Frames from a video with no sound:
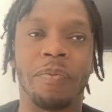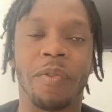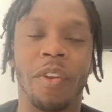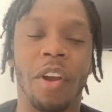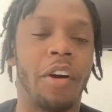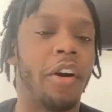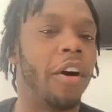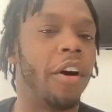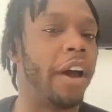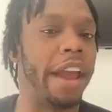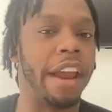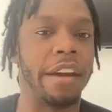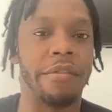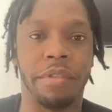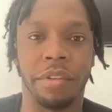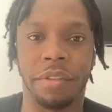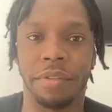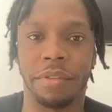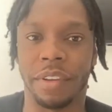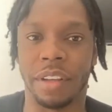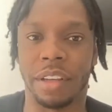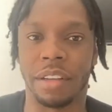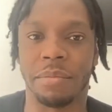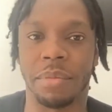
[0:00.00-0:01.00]
our
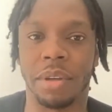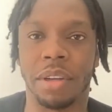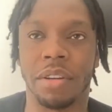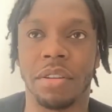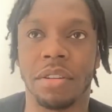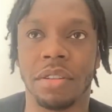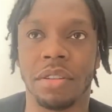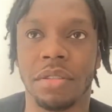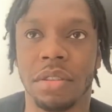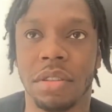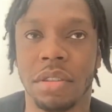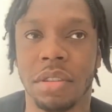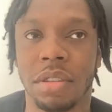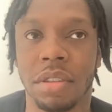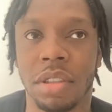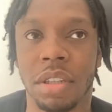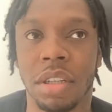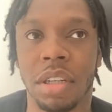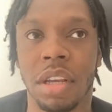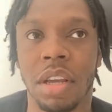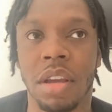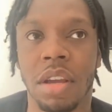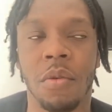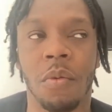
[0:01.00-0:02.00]
everything, because
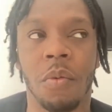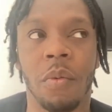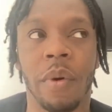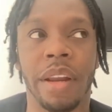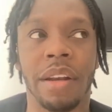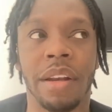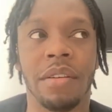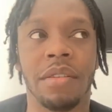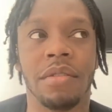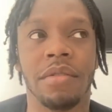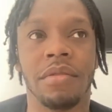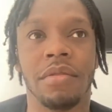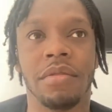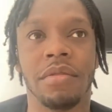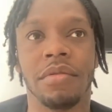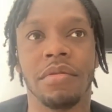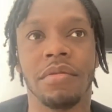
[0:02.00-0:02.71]
when